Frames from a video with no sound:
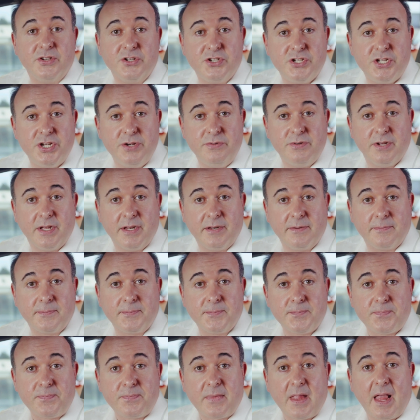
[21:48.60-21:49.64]
and TuneIn,
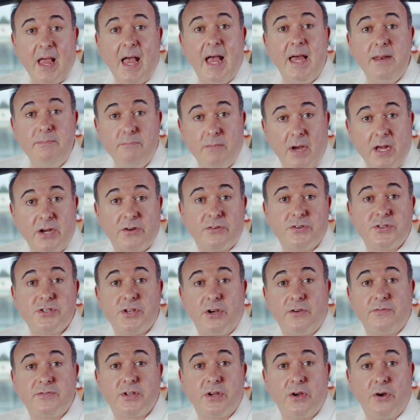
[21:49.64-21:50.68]
and
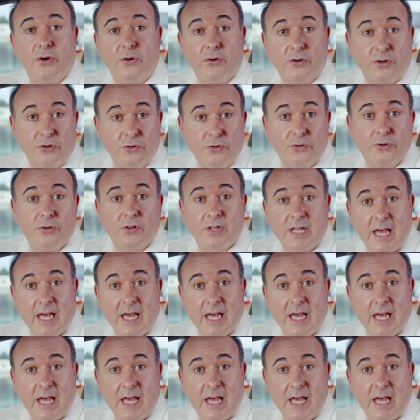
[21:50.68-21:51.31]
Microsoft or Google